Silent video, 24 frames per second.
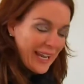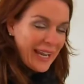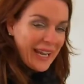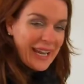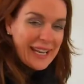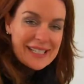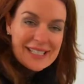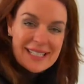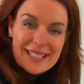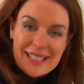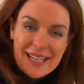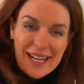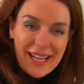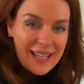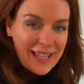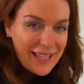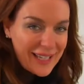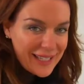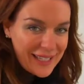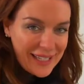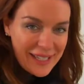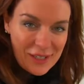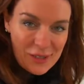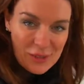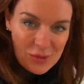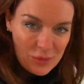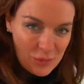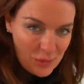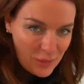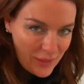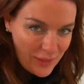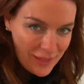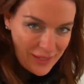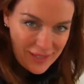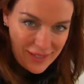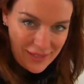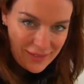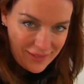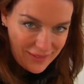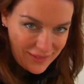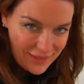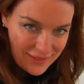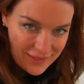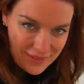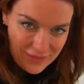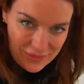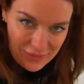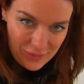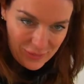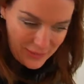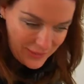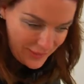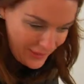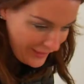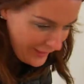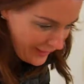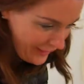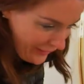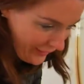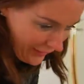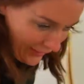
It's not like he knew where any of this stuff was anyway,